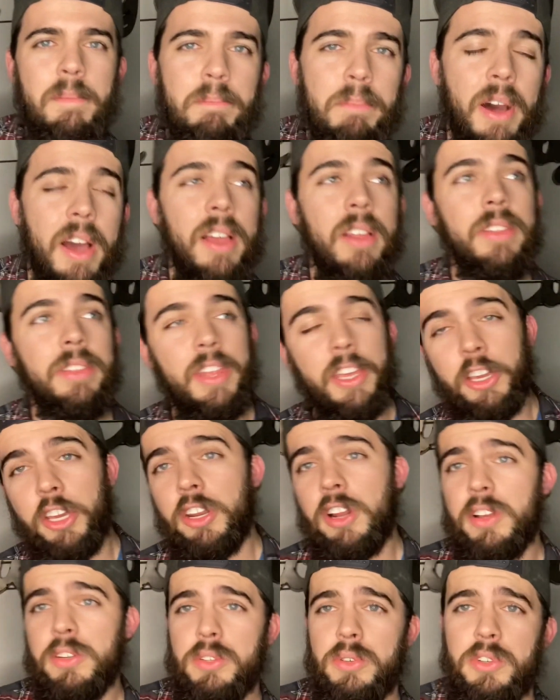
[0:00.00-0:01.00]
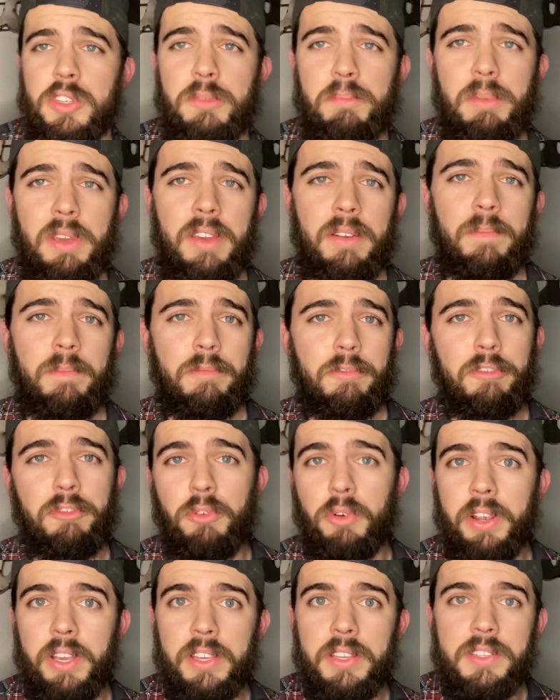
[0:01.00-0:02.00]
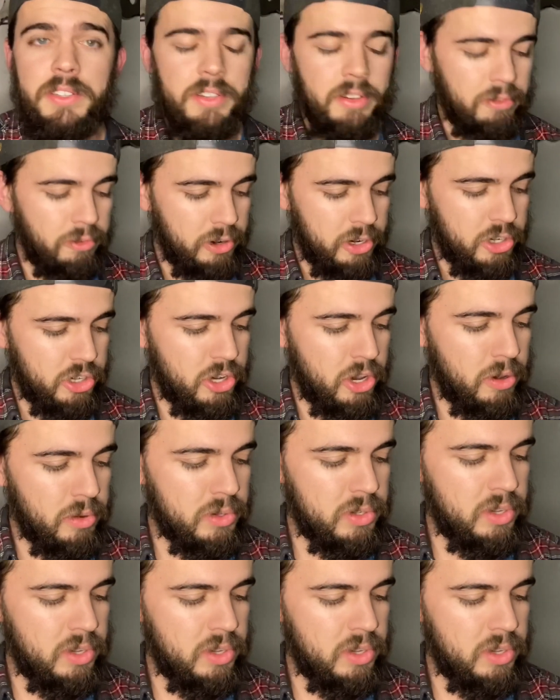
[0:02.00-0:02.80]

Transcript: But they could also just be freak shows.